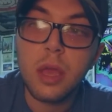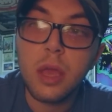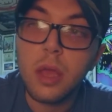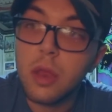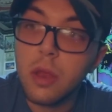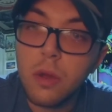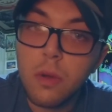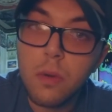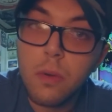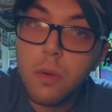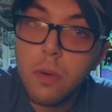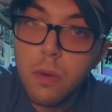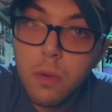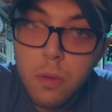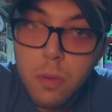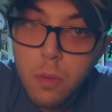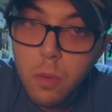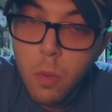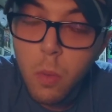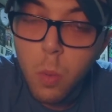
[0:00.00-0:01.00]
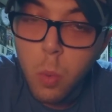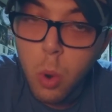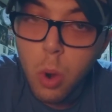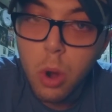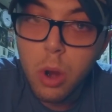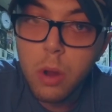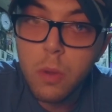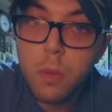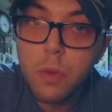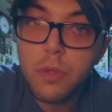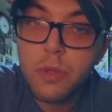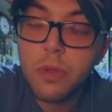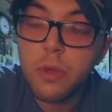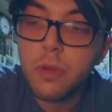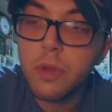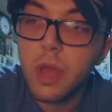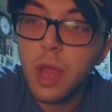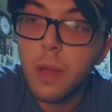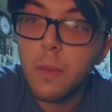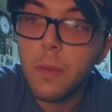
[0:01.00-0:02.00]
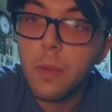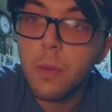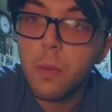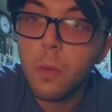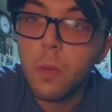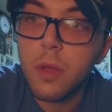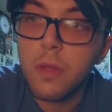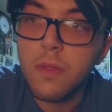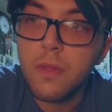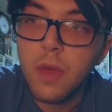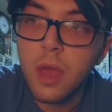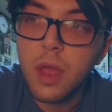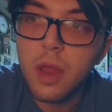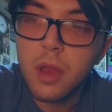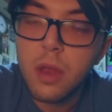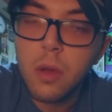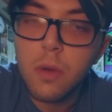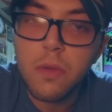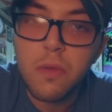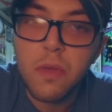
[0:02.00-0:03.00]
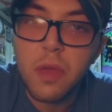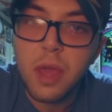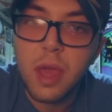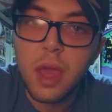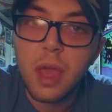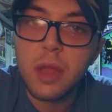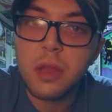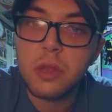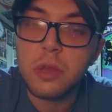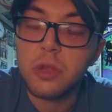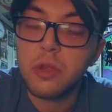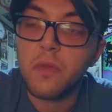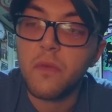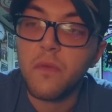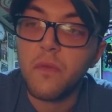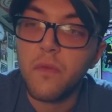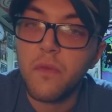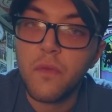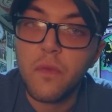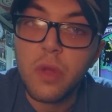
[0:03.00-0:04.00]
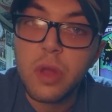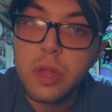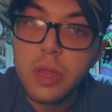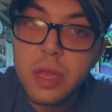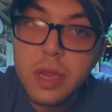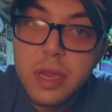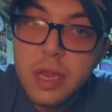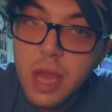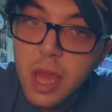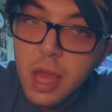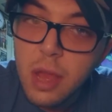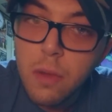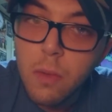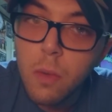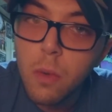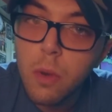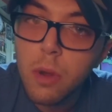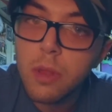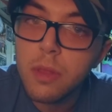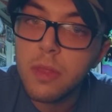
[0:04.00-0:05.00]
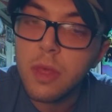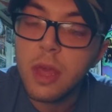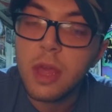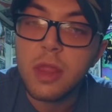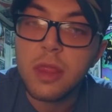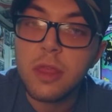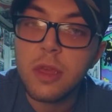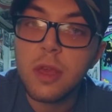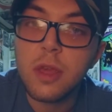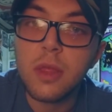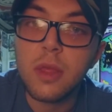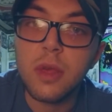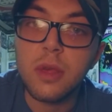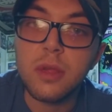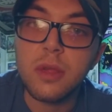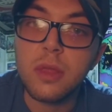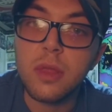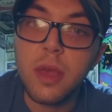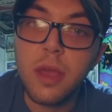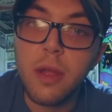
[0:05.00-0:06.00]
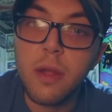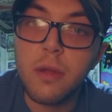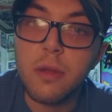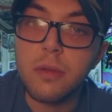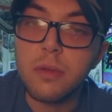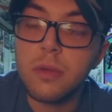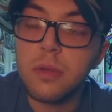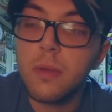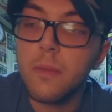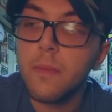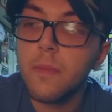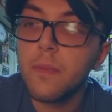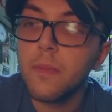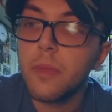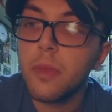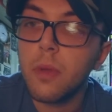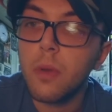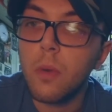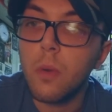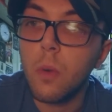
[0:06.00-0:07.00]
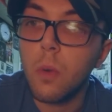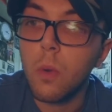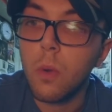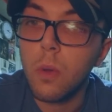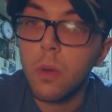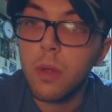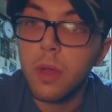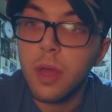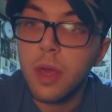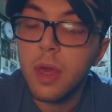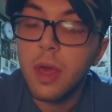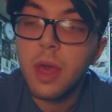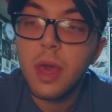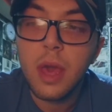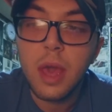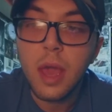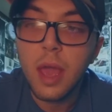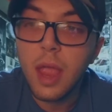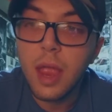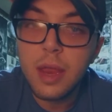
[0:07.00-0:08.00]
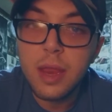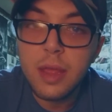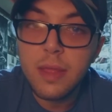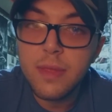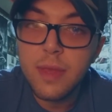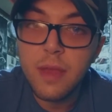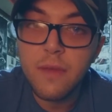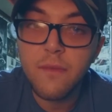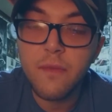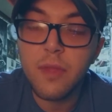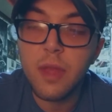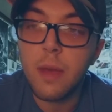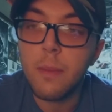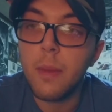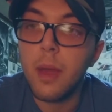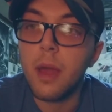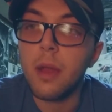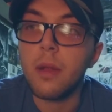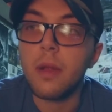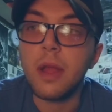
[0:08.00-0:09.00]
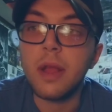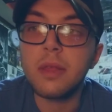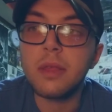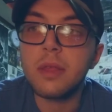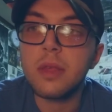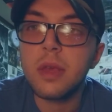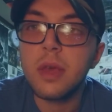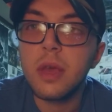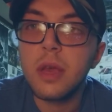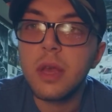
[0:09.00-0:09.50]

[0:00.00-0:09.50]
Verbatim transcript: you know, work with your neighbor when they know that they can't just freely take what they think is theirs or anything for that matter. It's